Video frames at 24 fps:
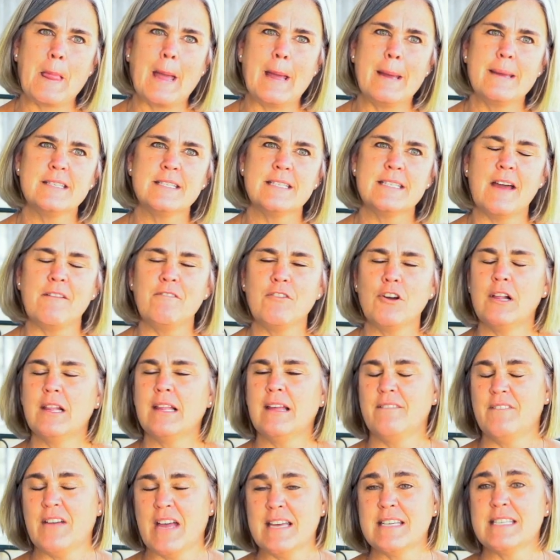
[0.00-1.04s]
several
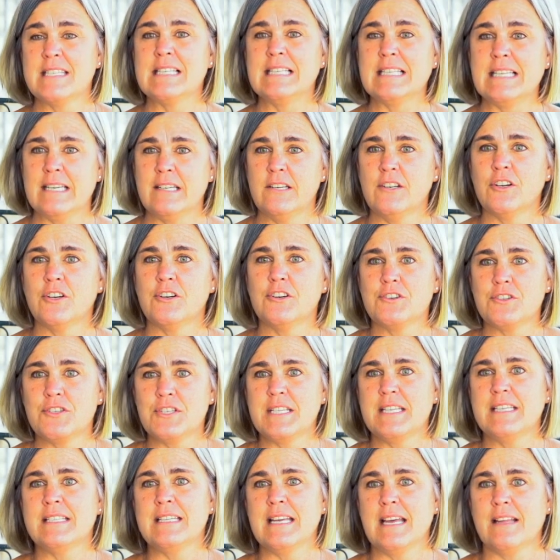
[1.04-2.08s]
of us leaders
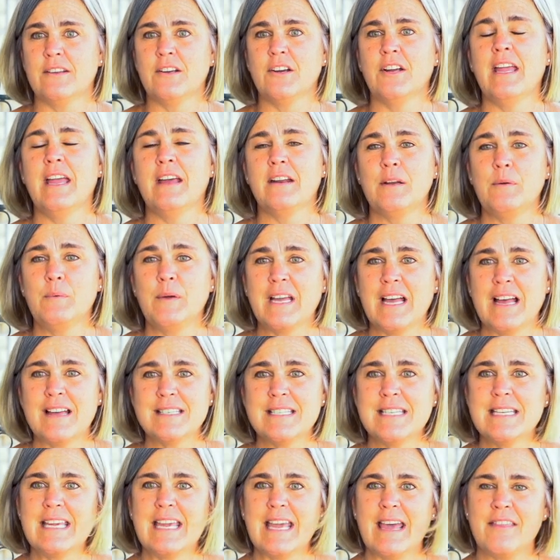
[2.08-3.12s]
in Teller County, we got
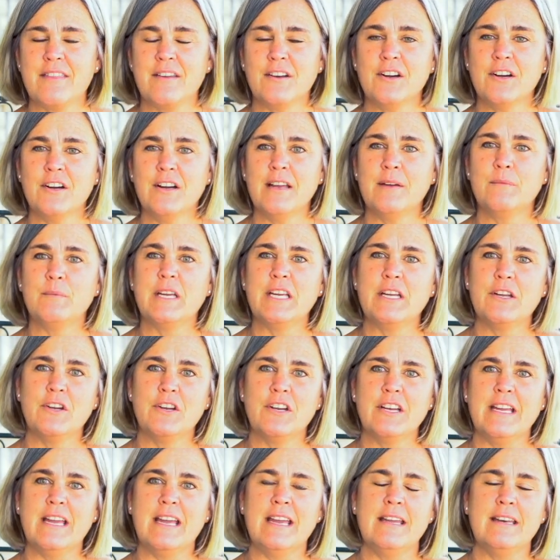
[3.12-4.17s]
together and we
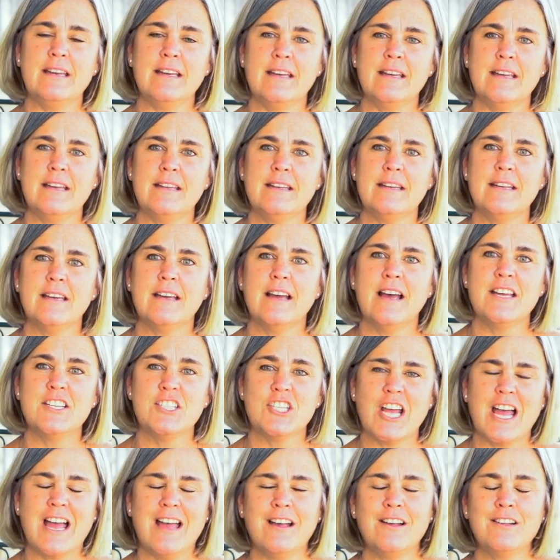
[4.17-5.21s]
created a
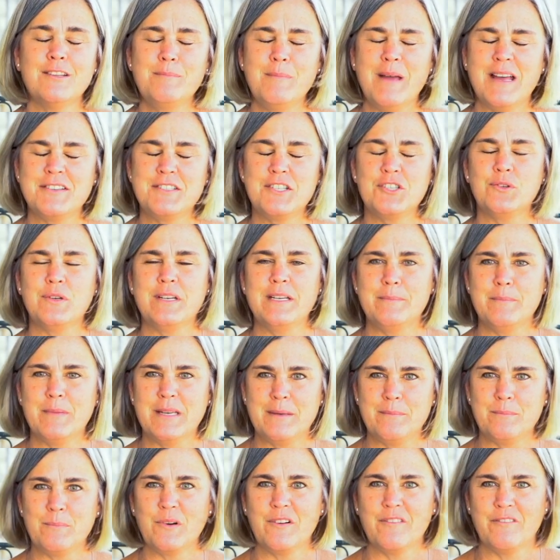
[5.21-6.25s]
child
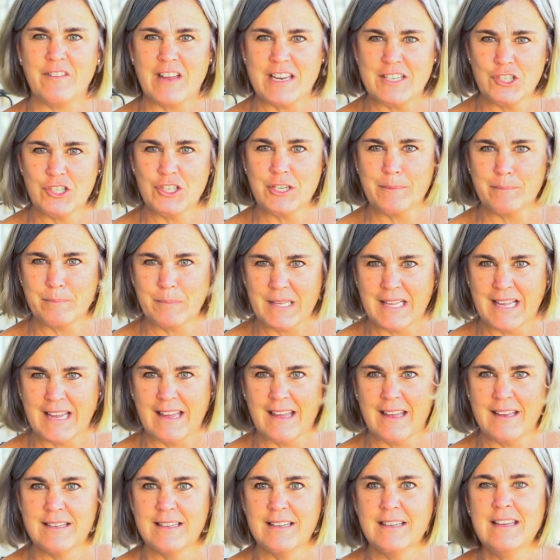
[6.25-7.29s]
maltreatment prevention
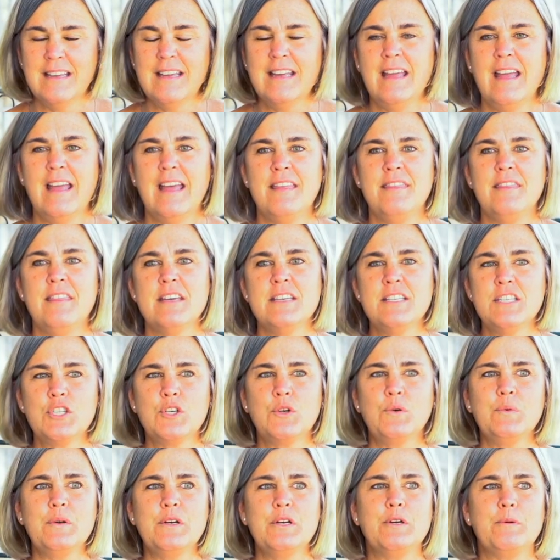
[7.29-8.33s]
plan. And this
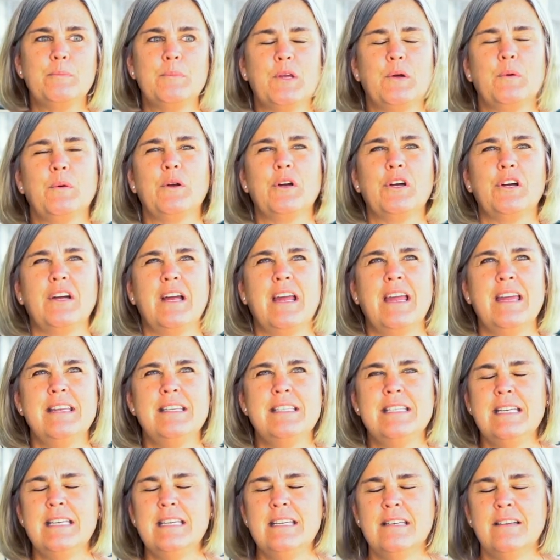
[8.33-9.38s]
group, there were
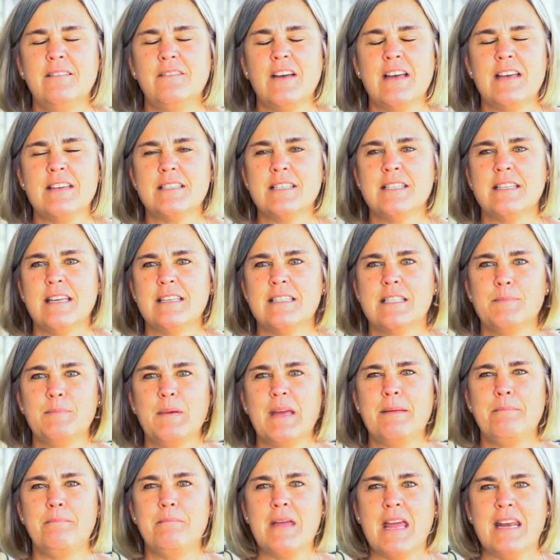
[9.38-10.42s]
18 of us that
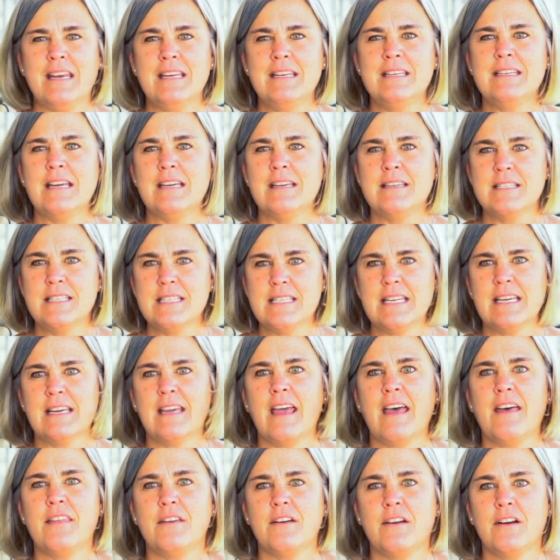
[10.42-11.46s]
spent many days
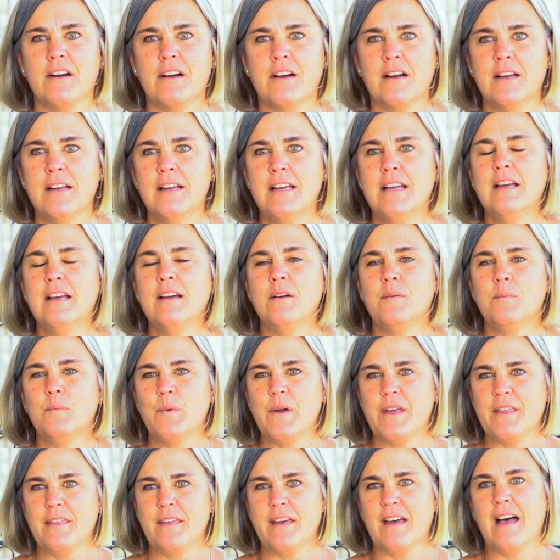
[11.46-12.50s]
together
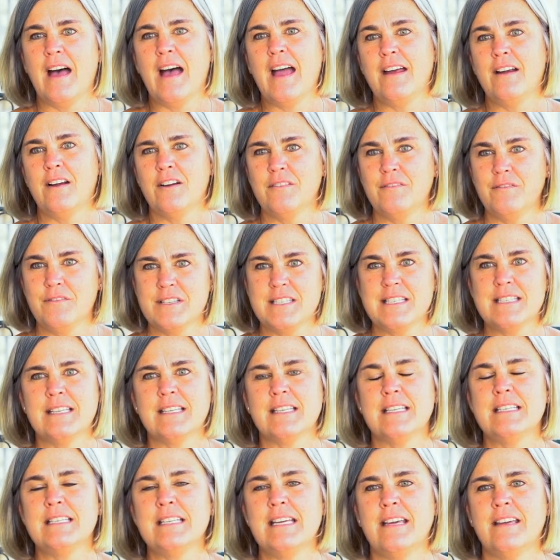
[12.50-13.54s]
with a hired
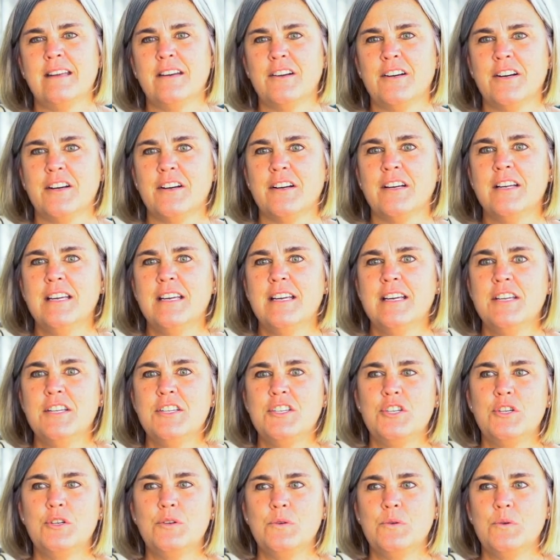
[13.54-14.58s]
facilitator
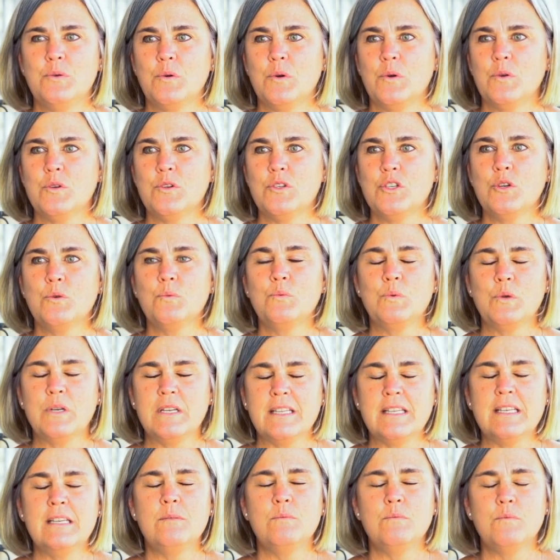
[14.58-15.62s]
to
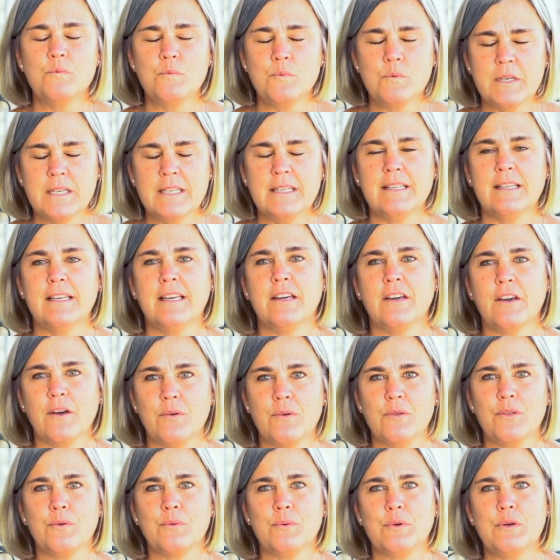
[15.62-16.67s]
really, really go
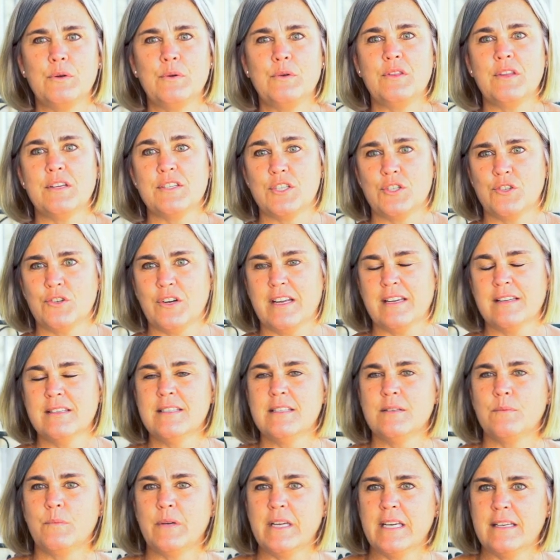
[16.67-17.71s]
through the strengths
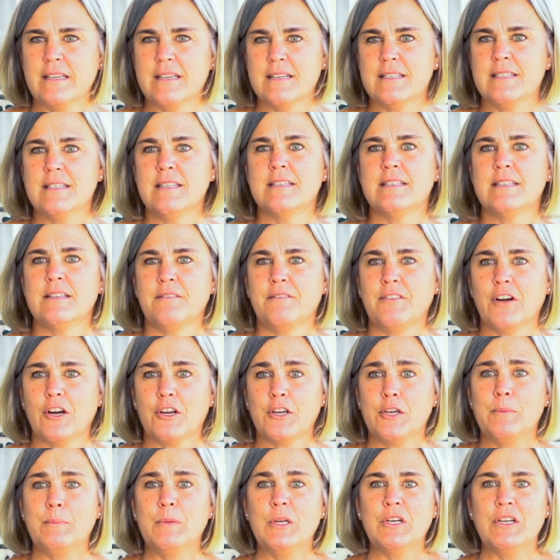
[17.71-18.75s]
and weaknesses of our
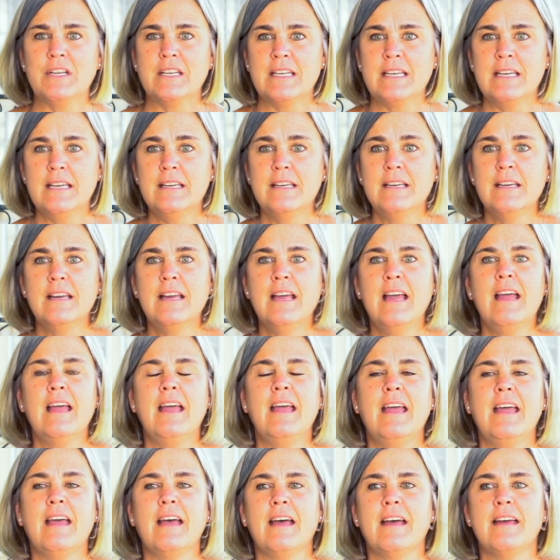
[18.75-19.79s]
community
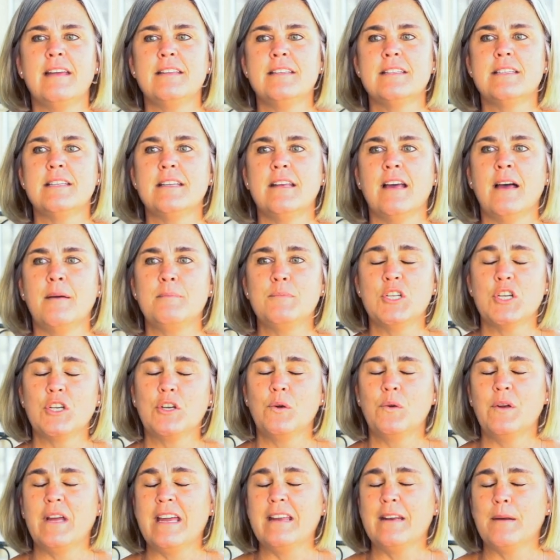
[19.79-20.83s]
and to
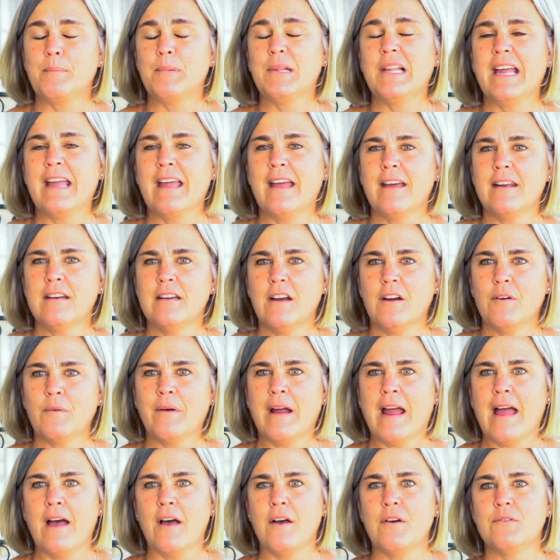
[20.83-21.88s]
create a plan
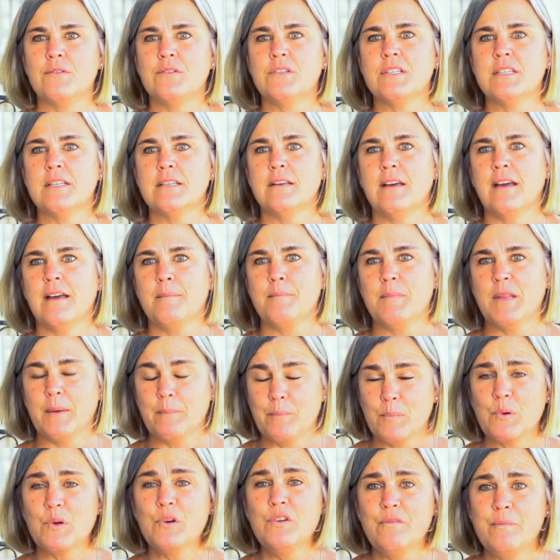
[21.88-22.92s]
around the
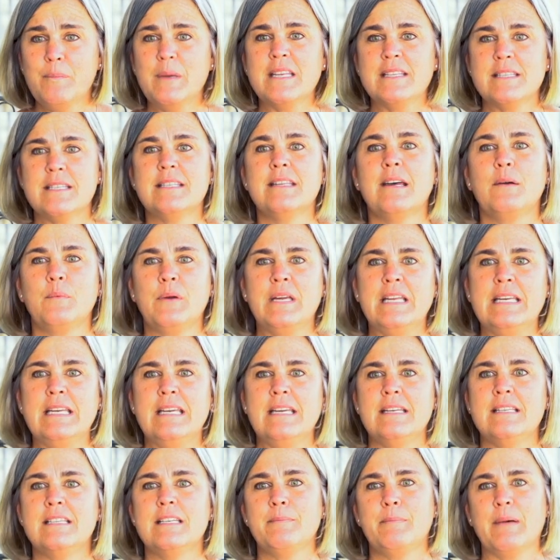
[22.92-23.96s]
improvements that we
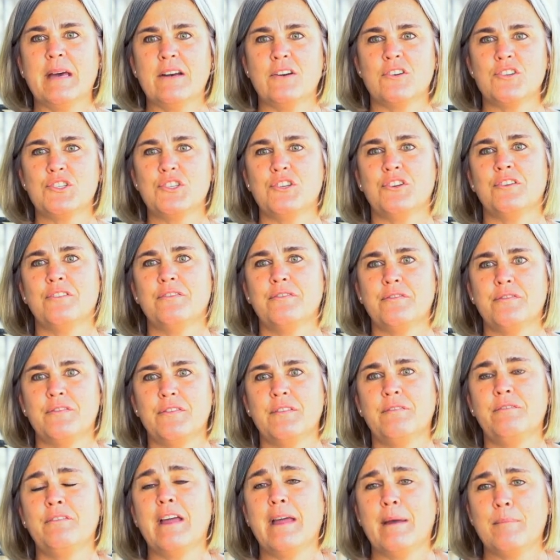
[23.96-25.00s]
need to better serve the
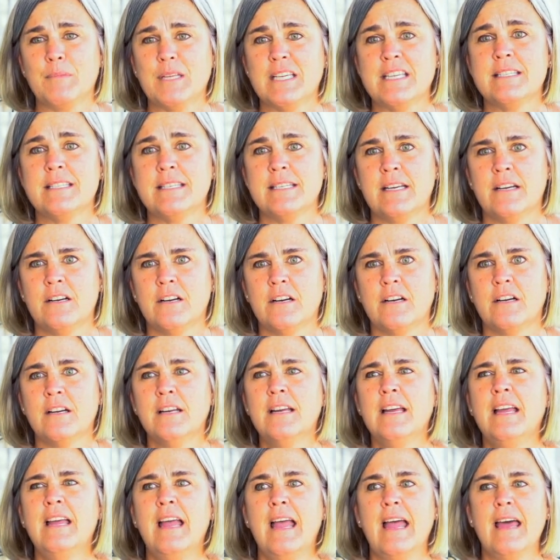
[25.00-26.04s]
families here.
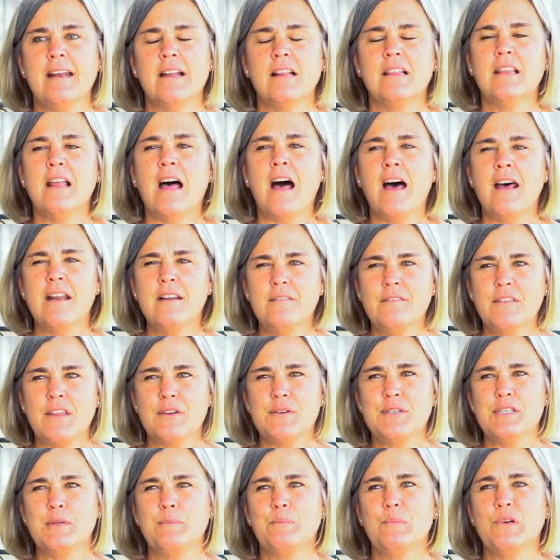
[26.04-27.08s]
And a lot of
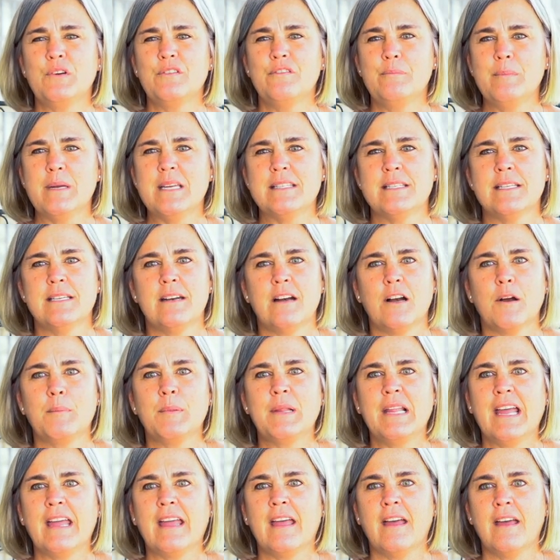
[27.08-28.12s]
those improvements in our
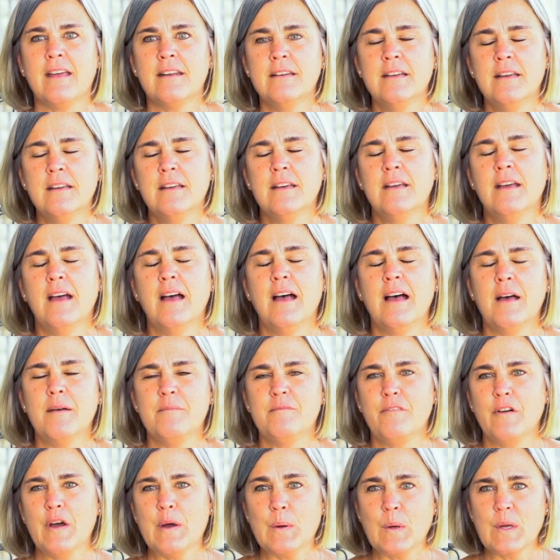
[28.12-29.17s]
plan
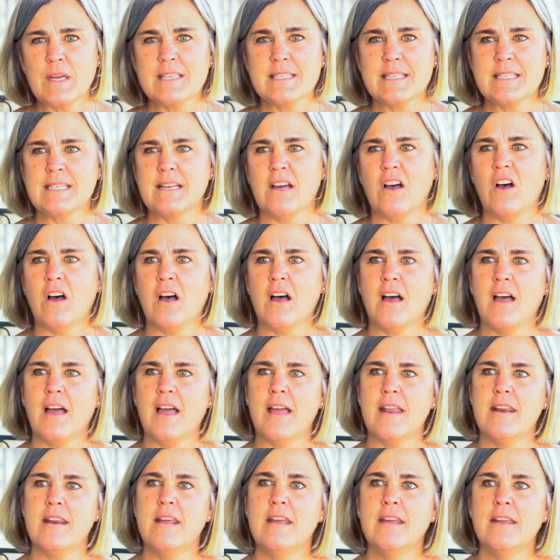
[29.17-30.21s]
focused
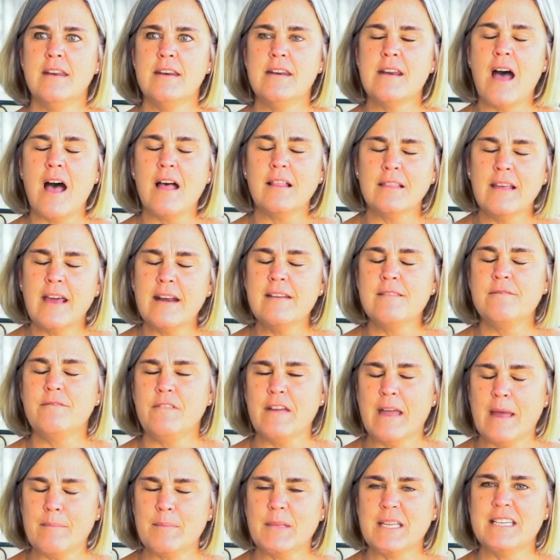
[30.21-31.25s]
on not letting
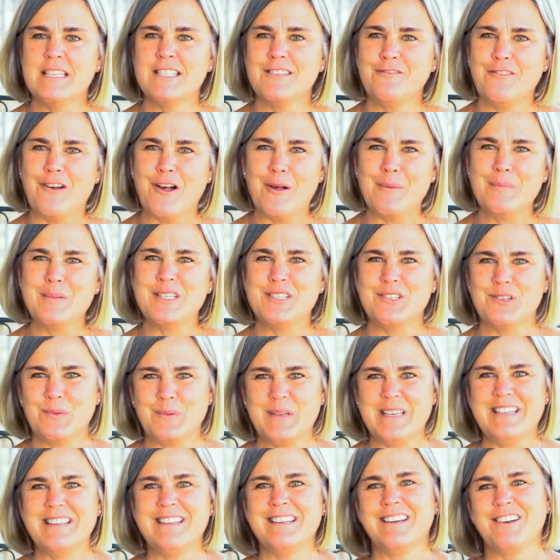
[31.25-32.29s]
families fall
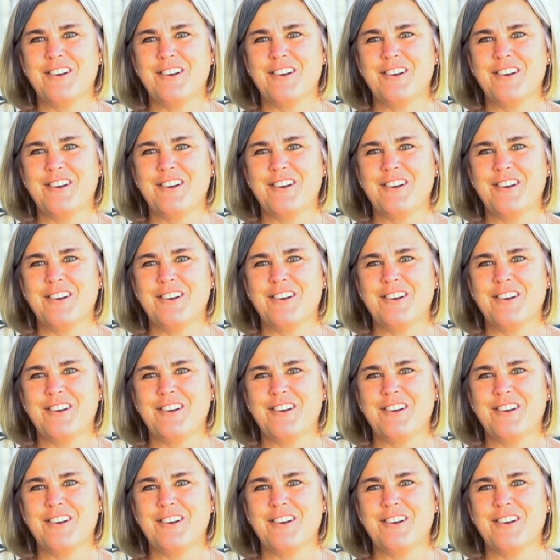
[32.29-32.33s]
between the